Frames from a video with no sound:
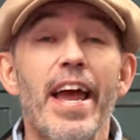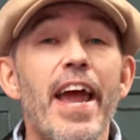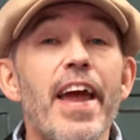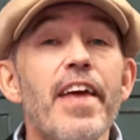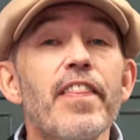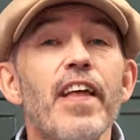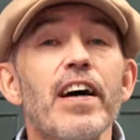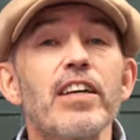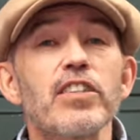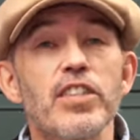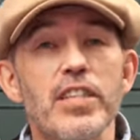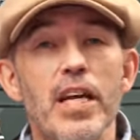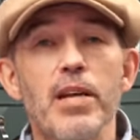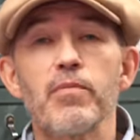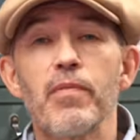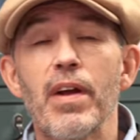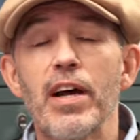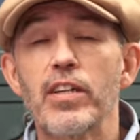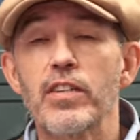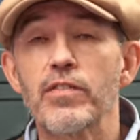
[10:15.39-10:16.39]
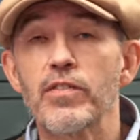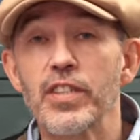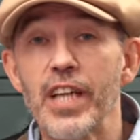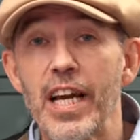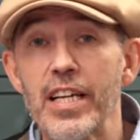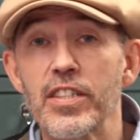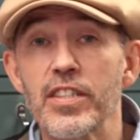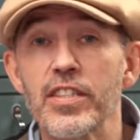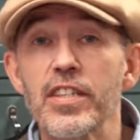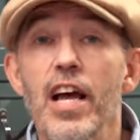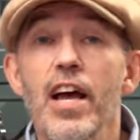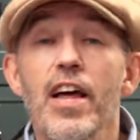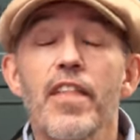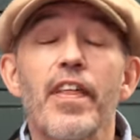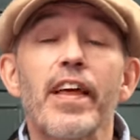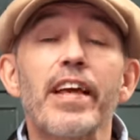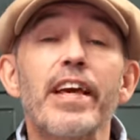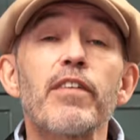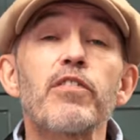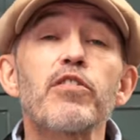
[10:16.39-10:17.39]
In that same round of tests,
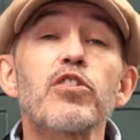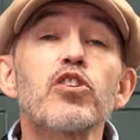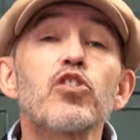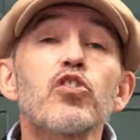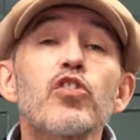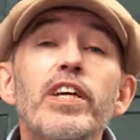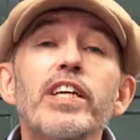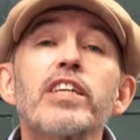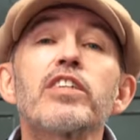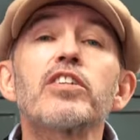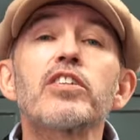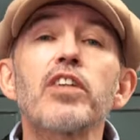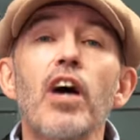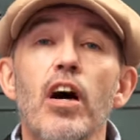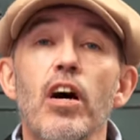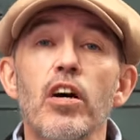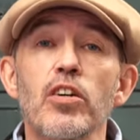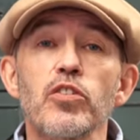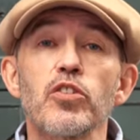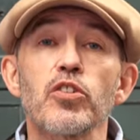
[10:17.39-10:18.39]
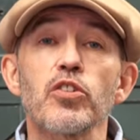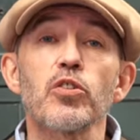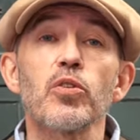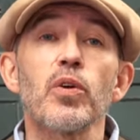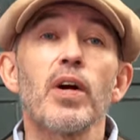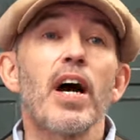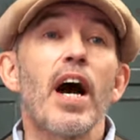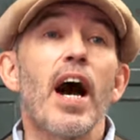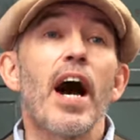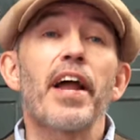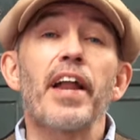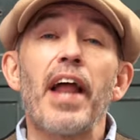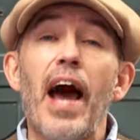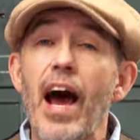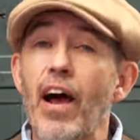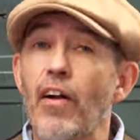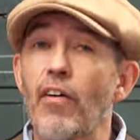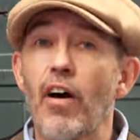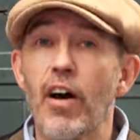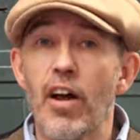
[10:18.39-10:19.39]
they gave 3 stars to an
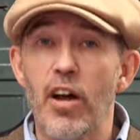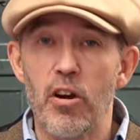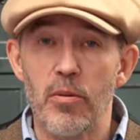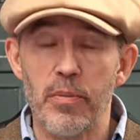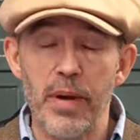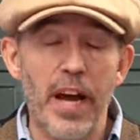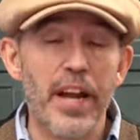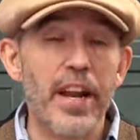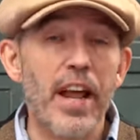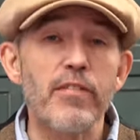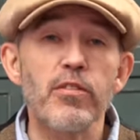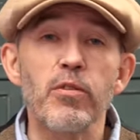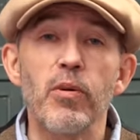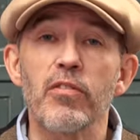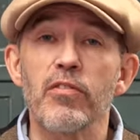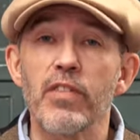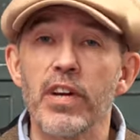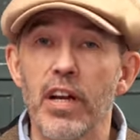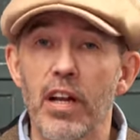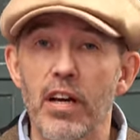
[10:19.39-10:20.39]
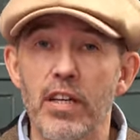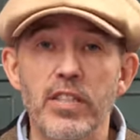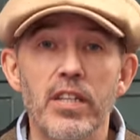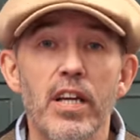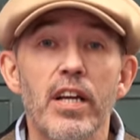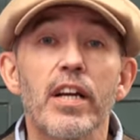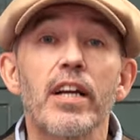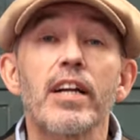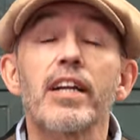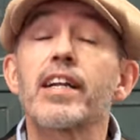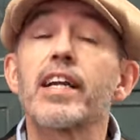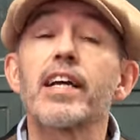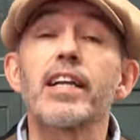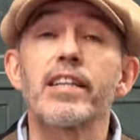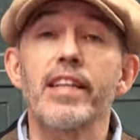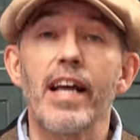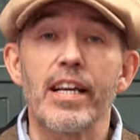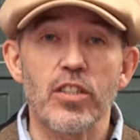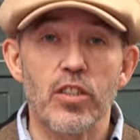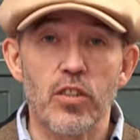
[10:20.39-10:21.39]
Arai helmet. And everyone realized,
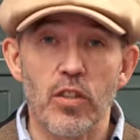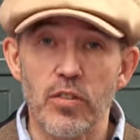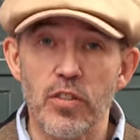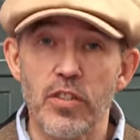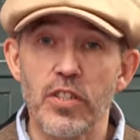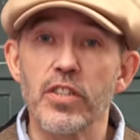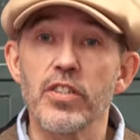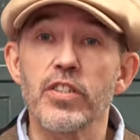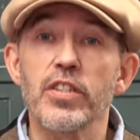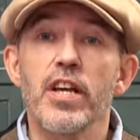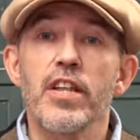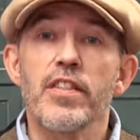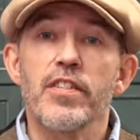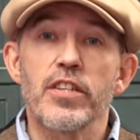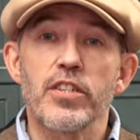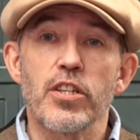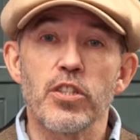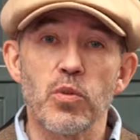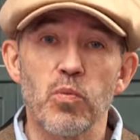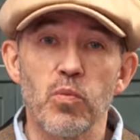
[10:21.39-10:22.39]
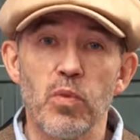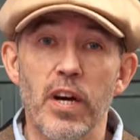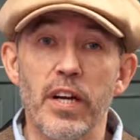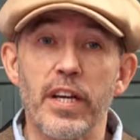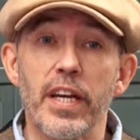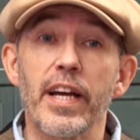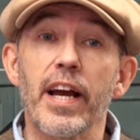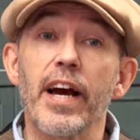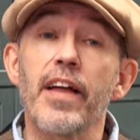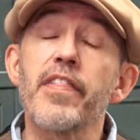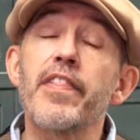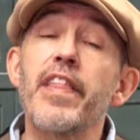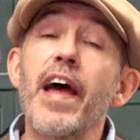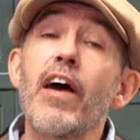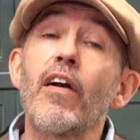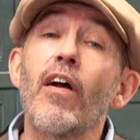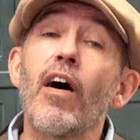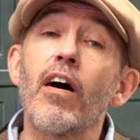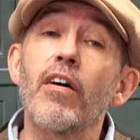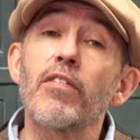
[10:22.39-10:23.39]
clearly that's nonsense, this isn't working. And
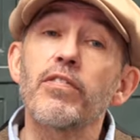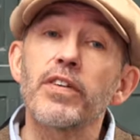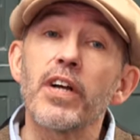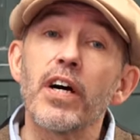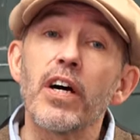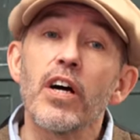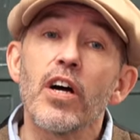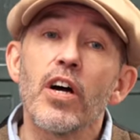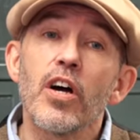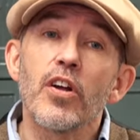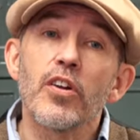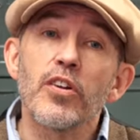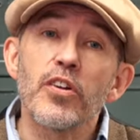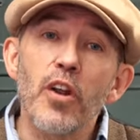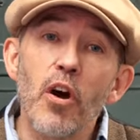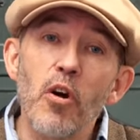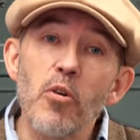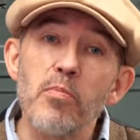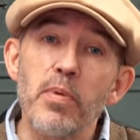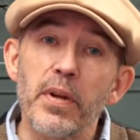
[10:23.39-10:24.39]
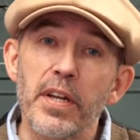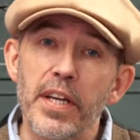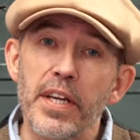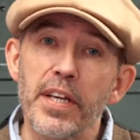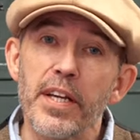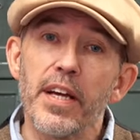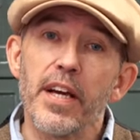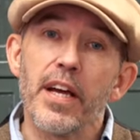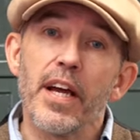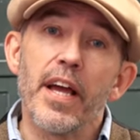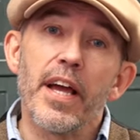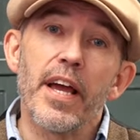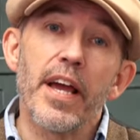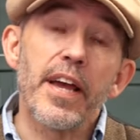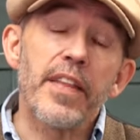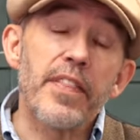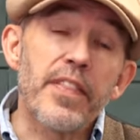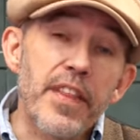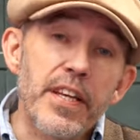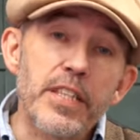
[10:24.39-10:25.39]
thereafter, nobody
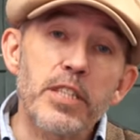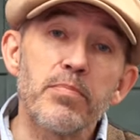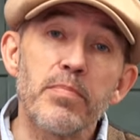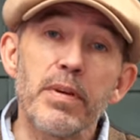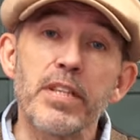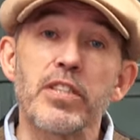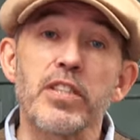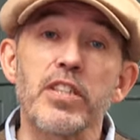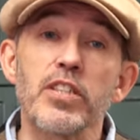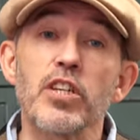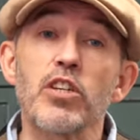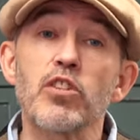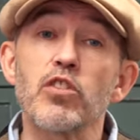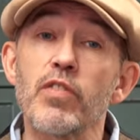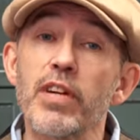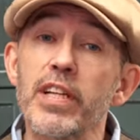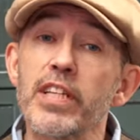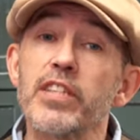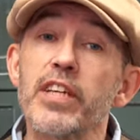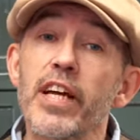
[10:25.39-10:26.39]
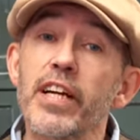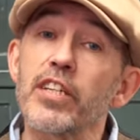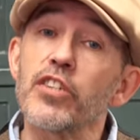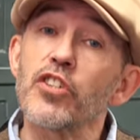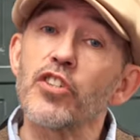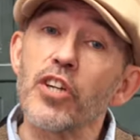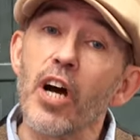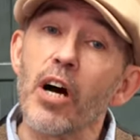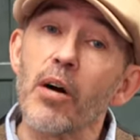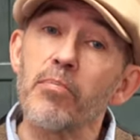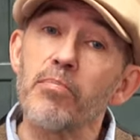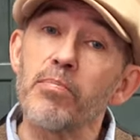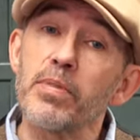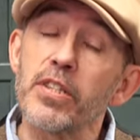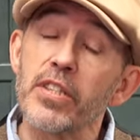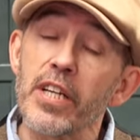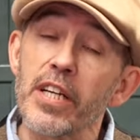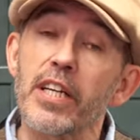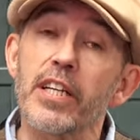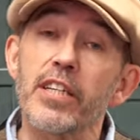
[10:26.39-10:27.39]
in this business has really taken Sharp
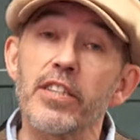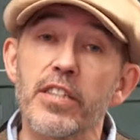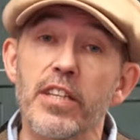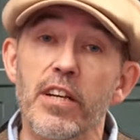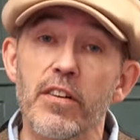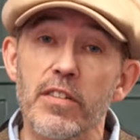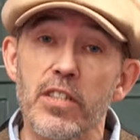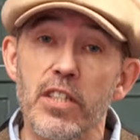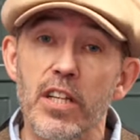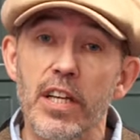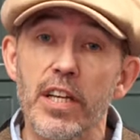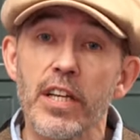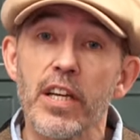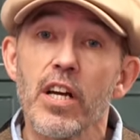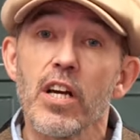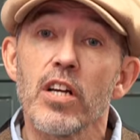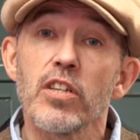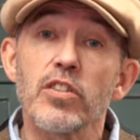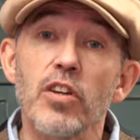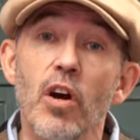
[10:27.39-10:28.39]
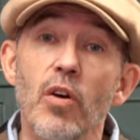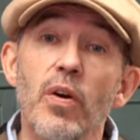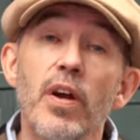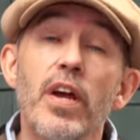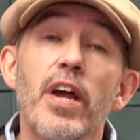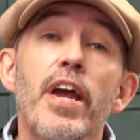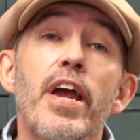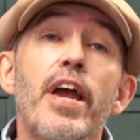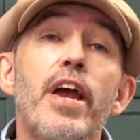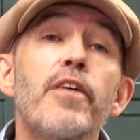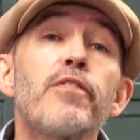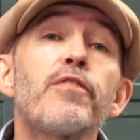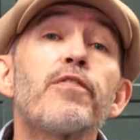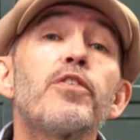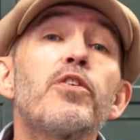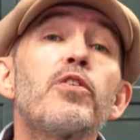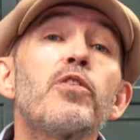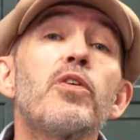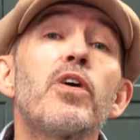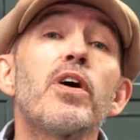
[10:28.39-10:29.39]
particularly seriously. So if
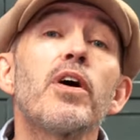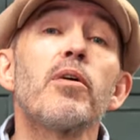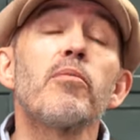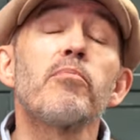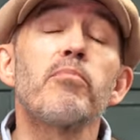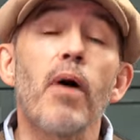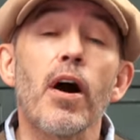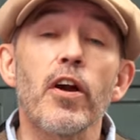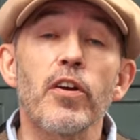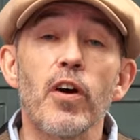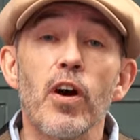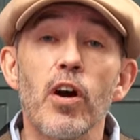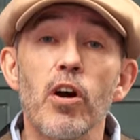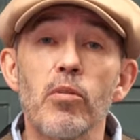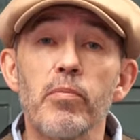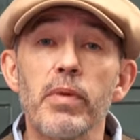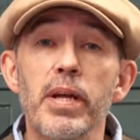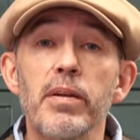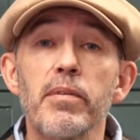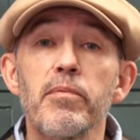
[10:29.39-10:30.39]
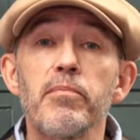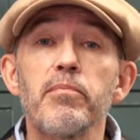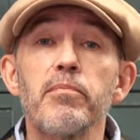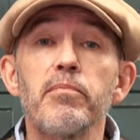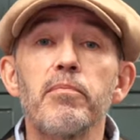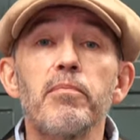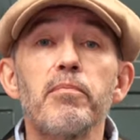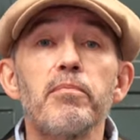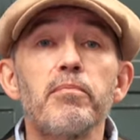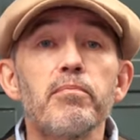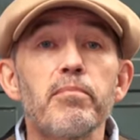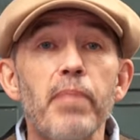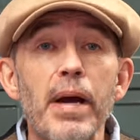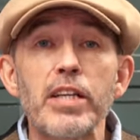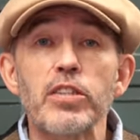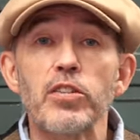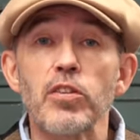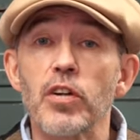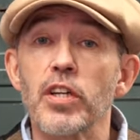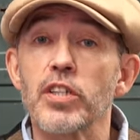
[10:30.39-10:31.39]
you buy your helmet
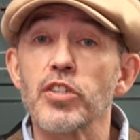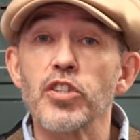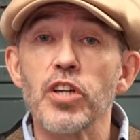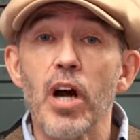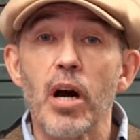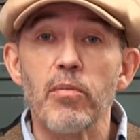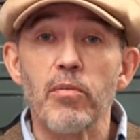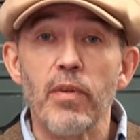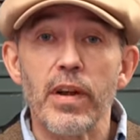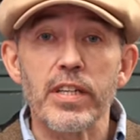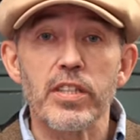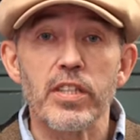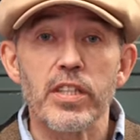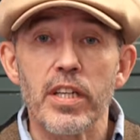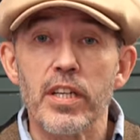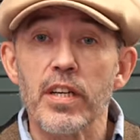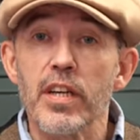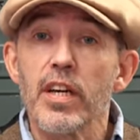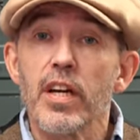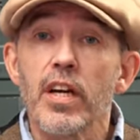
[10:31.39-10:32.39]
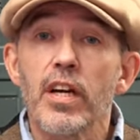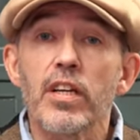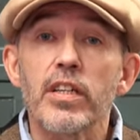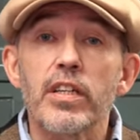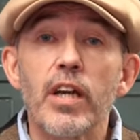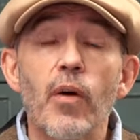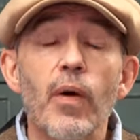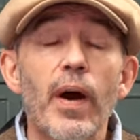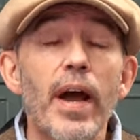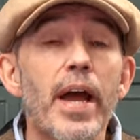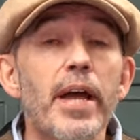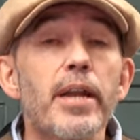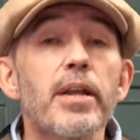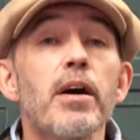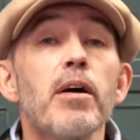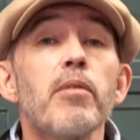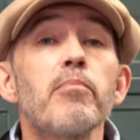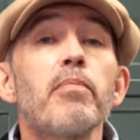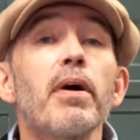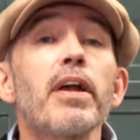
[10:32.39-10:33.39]
based on a Sharp rating, go ahead,
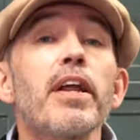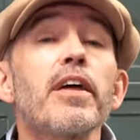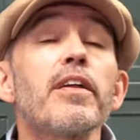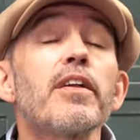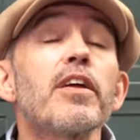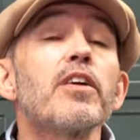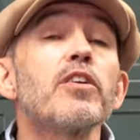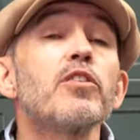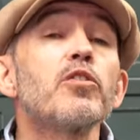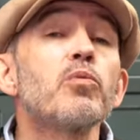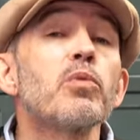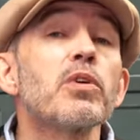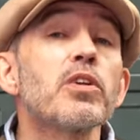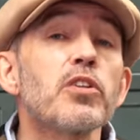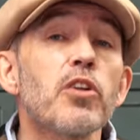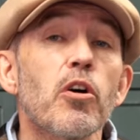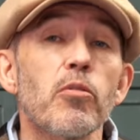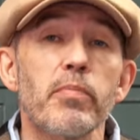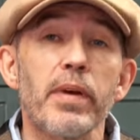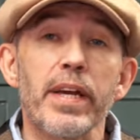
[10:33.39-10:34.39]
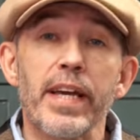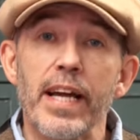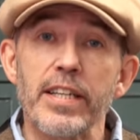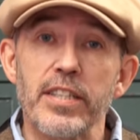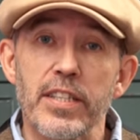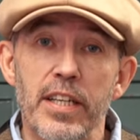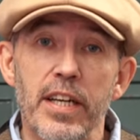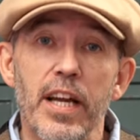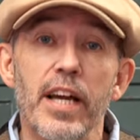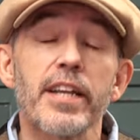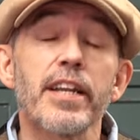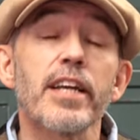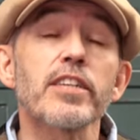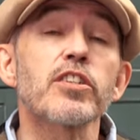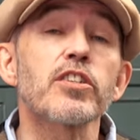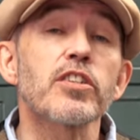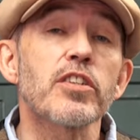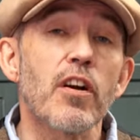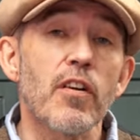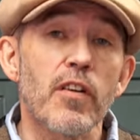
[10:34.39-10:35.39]
but you will not be getting
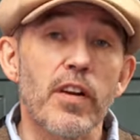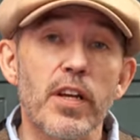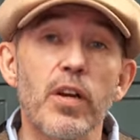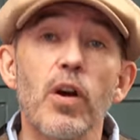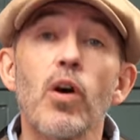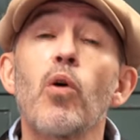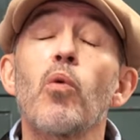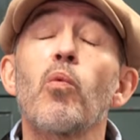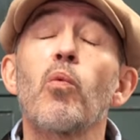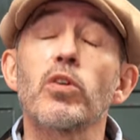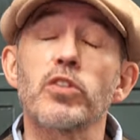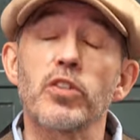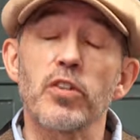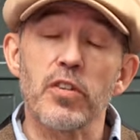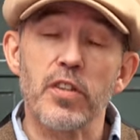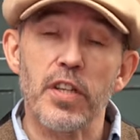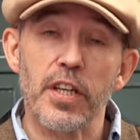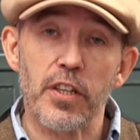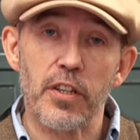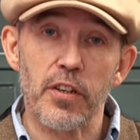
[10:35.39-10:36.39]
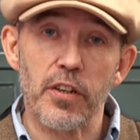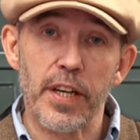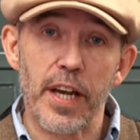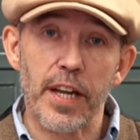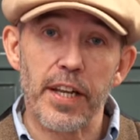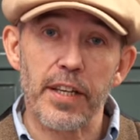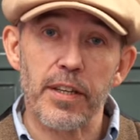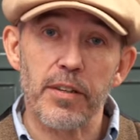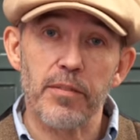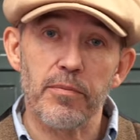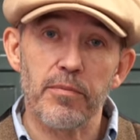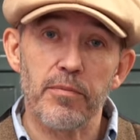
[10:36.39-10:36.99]
necessarily what you think you're getting.